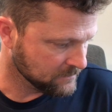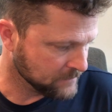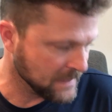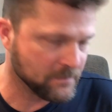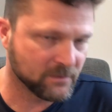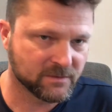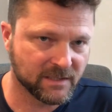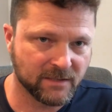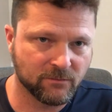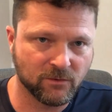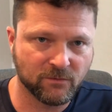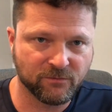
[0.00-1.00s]
people
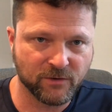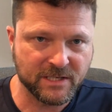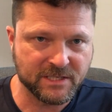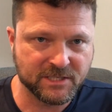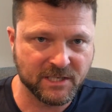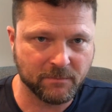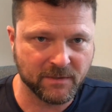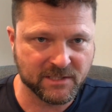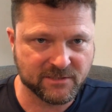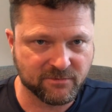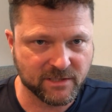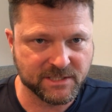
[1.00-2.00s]
think, well, free shipping
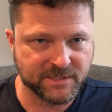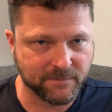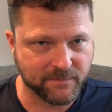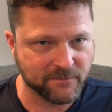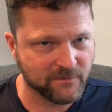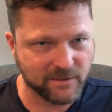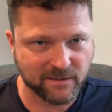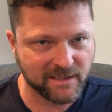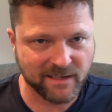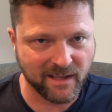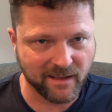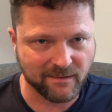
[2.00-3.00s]
is free shipping. Well,
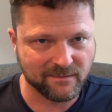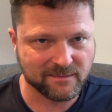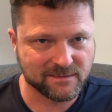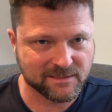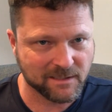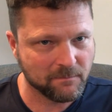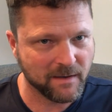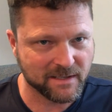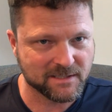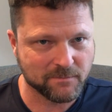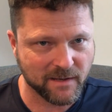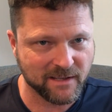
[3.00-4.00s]
it ain't.
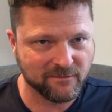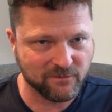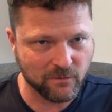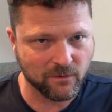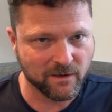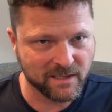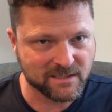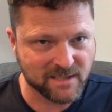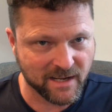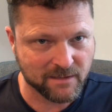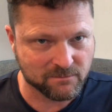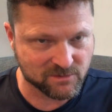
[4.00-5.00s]
Somebody's paying for it, and it's
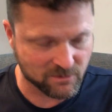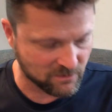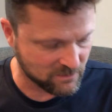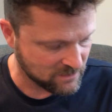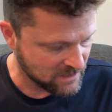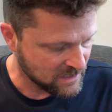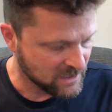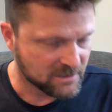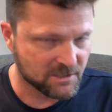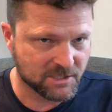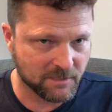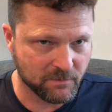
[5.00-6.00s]
Amsoil
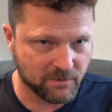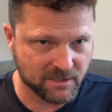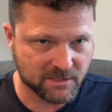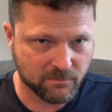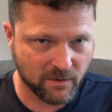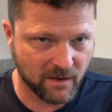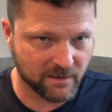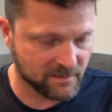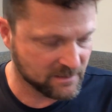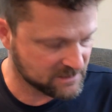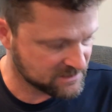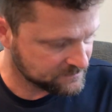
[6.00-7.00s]
to ship you these
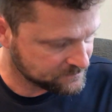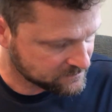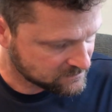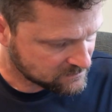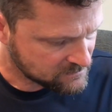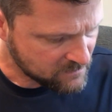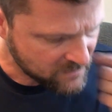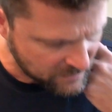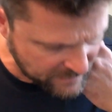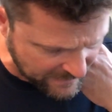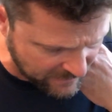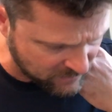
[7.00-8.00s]
products.
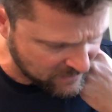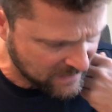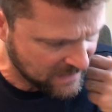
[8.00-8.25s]
Now,